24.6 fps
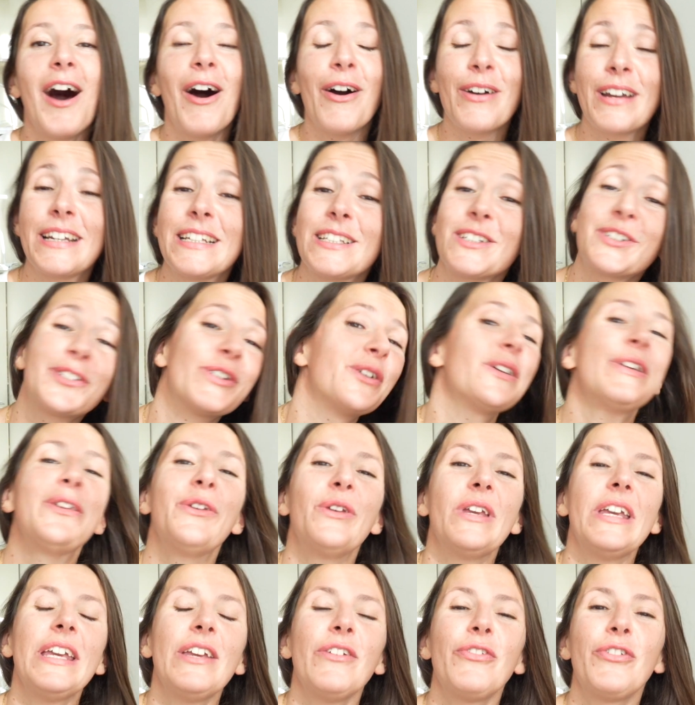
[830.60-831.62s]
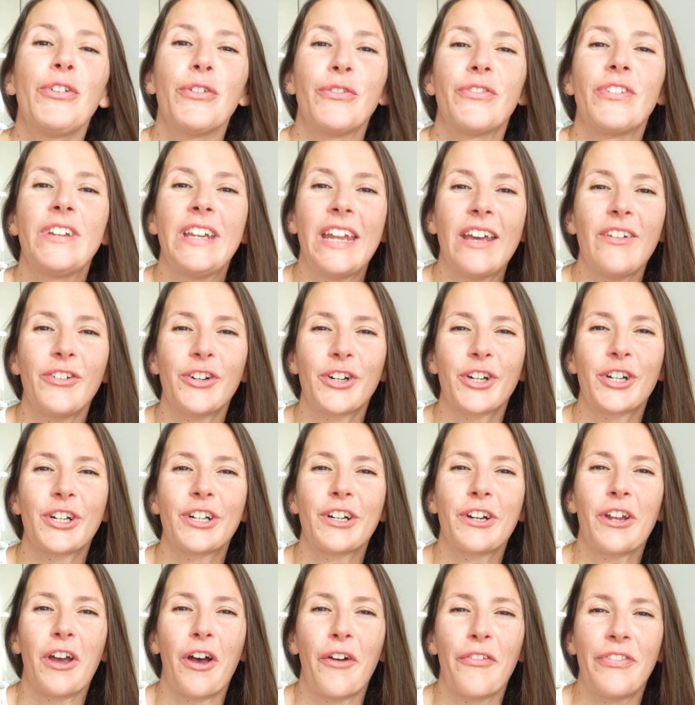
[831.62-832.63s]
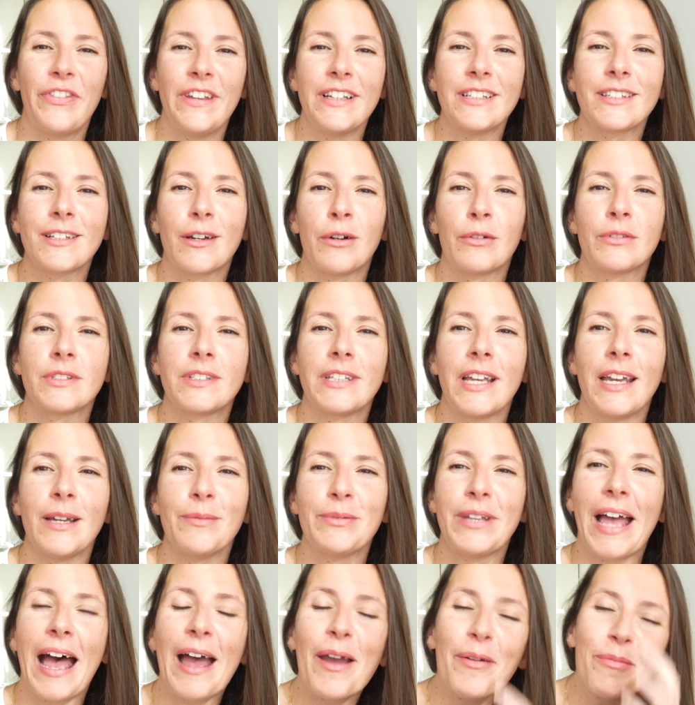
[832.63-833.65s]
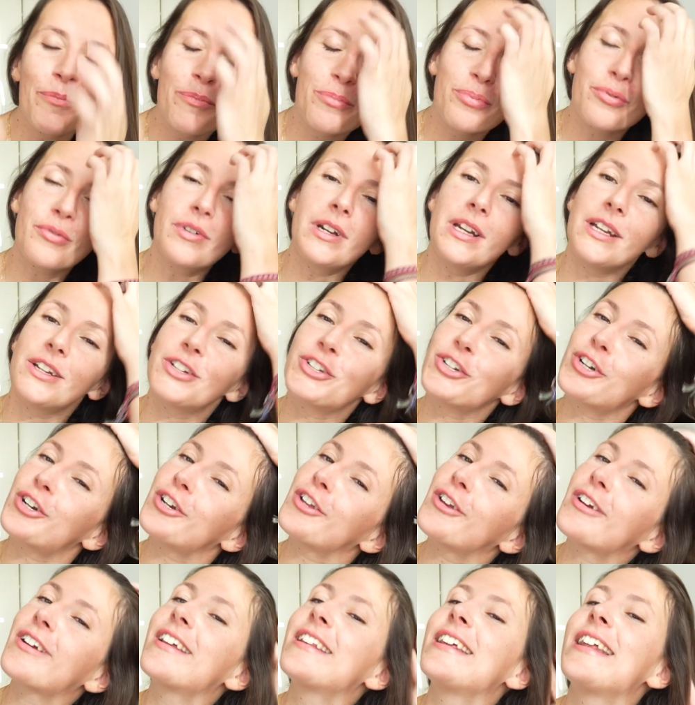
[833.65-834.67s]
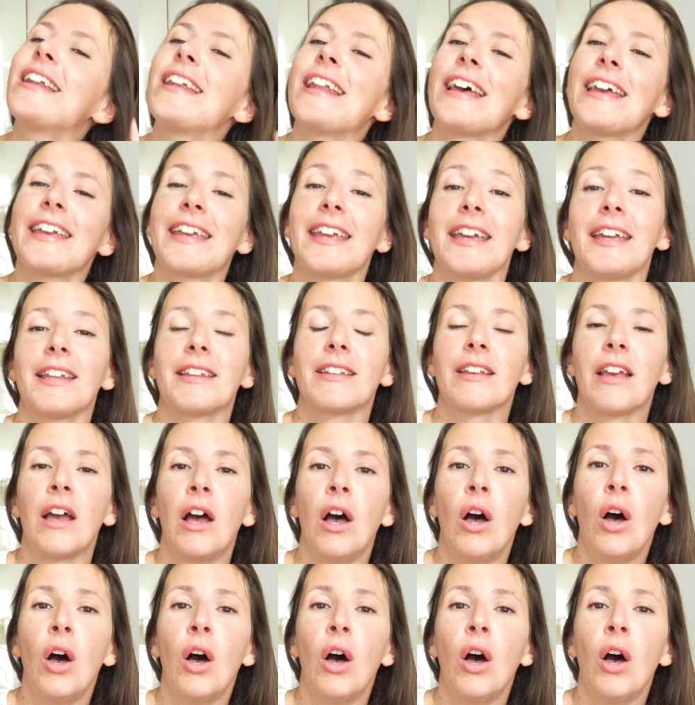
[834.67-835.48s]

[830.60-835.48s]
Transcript: Okay, so if you've never heard of this concept, I'm pretty sure you're gonna like it.